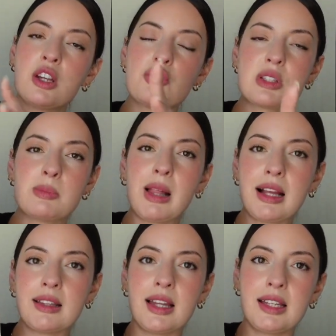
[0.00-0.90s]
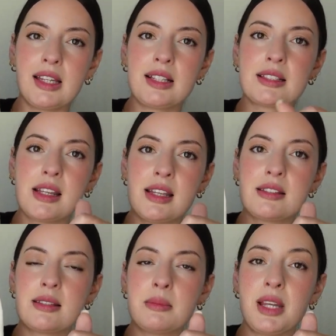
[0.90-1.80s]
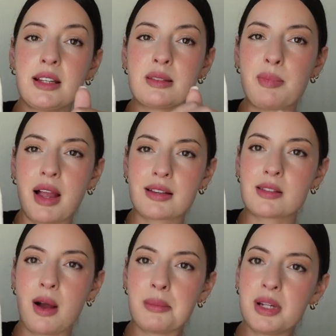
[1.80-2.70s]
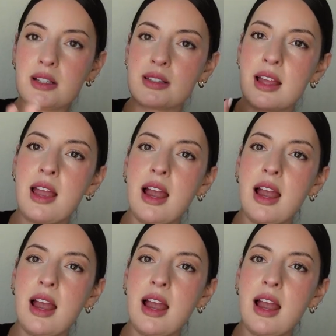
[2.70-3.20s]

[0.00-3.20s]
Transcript: just black leggings and some nice black sambas.